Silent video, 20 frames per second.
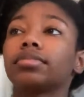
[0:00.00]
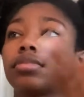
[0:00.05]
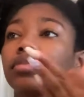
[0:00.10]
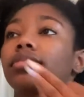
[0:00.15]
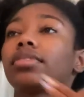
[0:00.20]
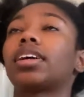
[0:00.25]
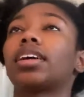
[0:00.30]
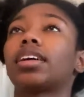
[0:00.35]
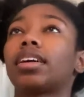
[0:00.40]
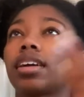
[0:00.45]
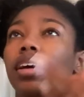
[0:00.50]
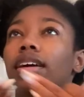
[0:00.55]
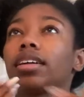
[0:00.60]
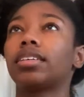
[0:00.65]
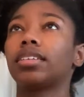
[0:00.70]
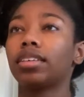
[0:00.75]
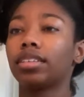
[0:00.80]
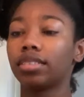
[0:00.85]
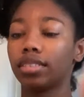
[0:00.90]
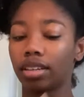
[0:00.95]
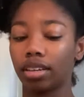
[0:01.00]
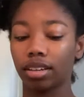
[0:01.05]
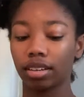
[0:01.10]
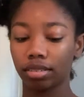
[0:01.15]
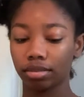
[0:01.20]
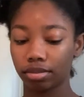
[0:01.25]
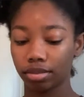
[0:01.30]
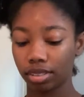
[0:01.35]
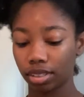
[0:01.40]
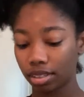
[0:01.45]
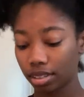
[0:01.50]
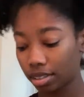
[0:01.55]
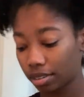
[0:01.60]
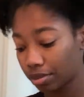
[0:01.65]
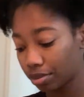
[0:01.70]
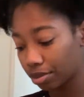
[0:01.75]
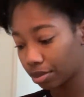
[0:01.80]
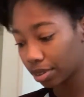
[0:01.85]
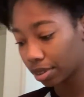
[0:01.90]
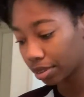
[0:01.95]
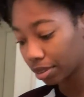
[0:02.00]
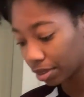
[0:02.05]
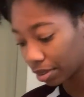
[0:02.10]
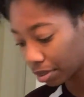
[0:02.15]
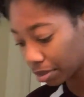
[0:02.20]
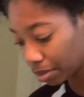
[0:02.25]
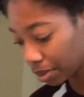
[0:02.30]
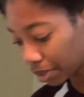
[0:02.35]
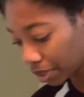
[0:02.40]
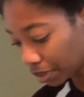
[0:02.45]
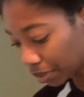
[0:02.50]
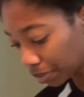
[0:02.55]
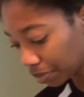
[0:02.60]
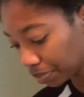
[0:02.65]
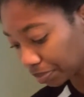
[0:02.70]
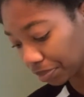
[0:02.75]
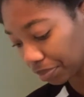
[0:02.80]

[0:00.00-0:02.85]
And I kind of let that sit in for a little bit.